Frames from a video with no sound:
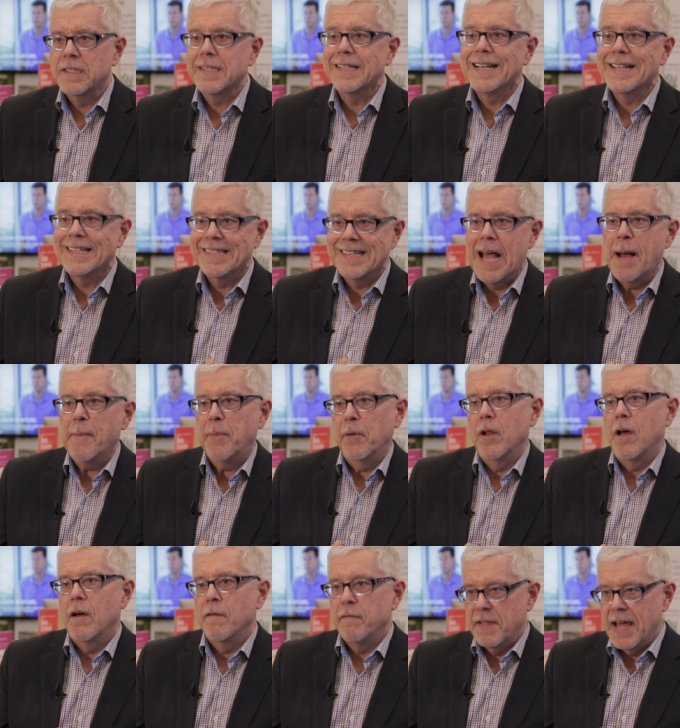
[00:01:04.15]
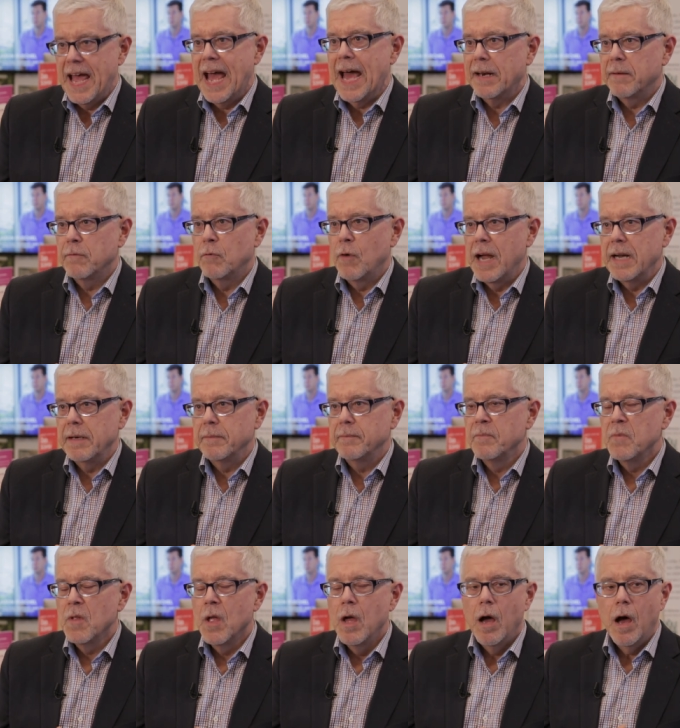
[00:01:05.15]
is an example of that, right?
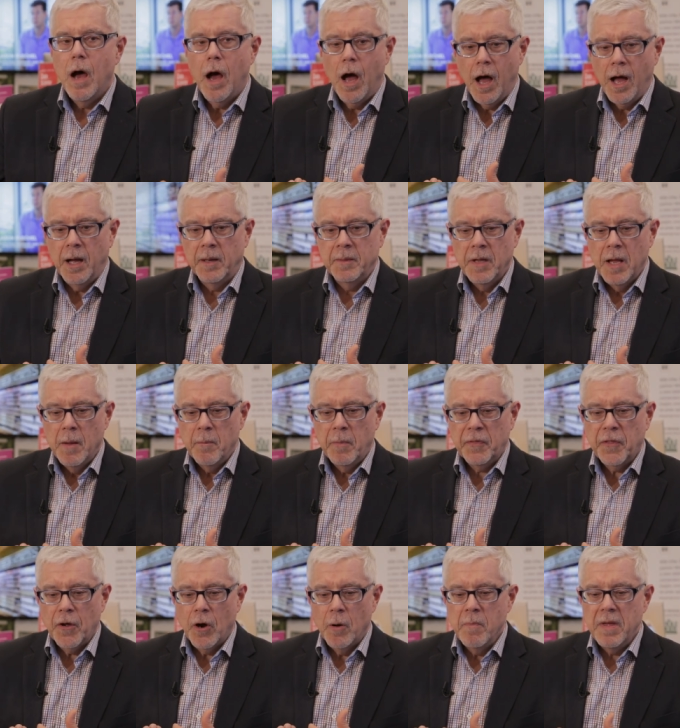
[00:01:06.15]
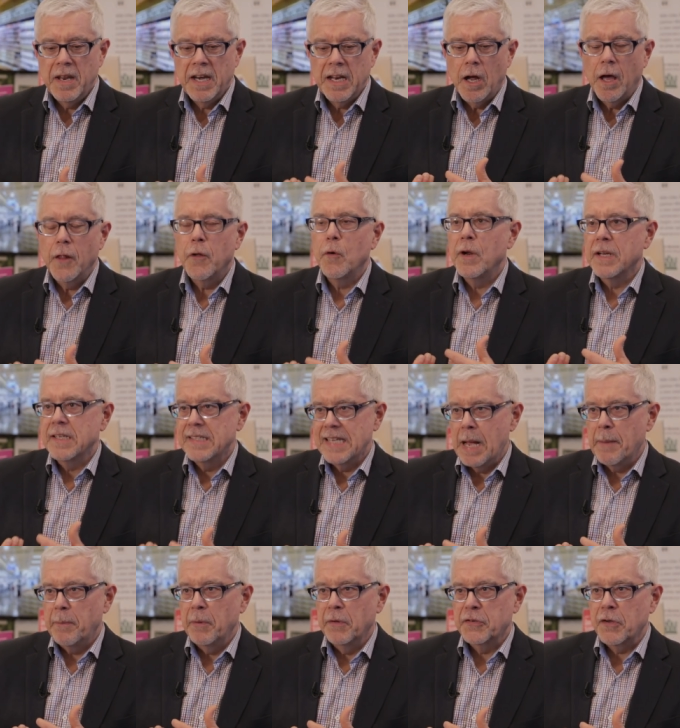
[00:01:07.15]
Uh, but there are many other
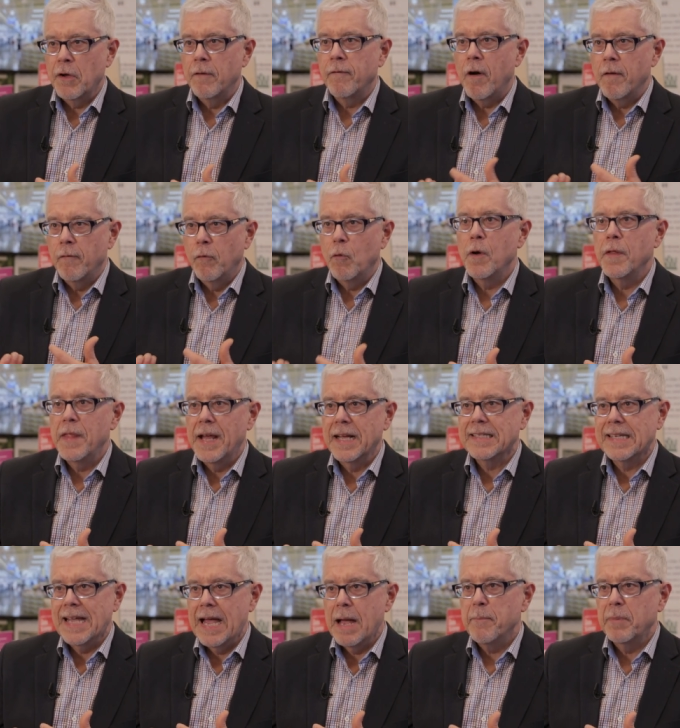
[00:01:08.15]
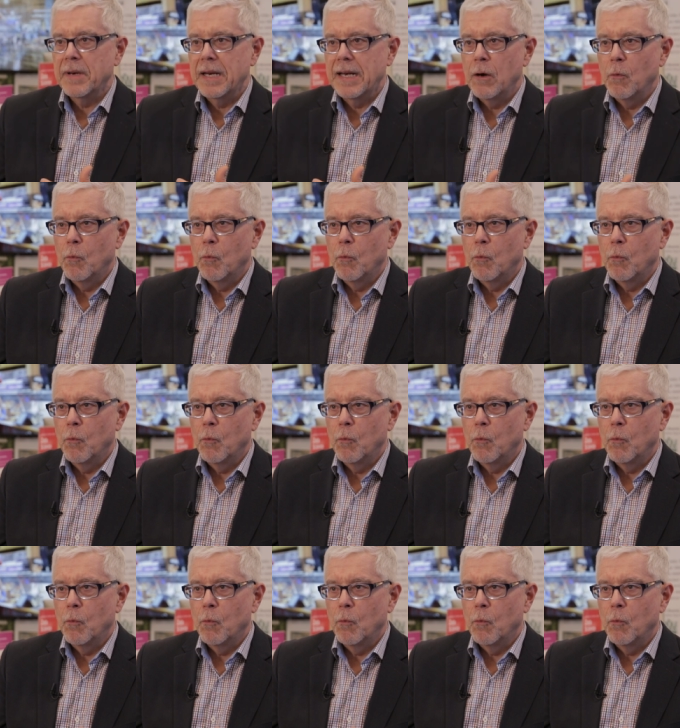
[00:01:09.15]
examples of, of where that's happening.